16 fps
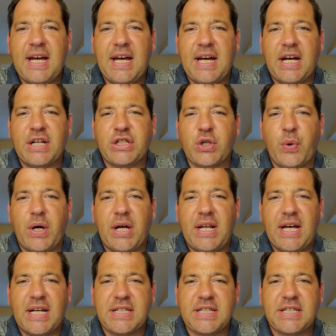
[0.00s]

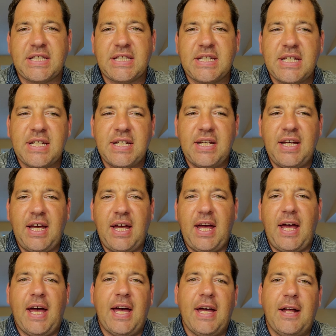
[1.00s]
REASONS.
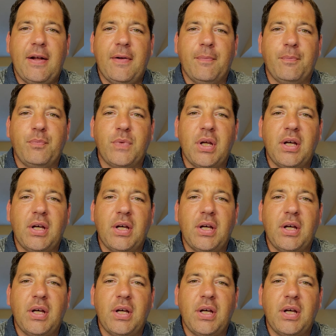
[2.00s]
And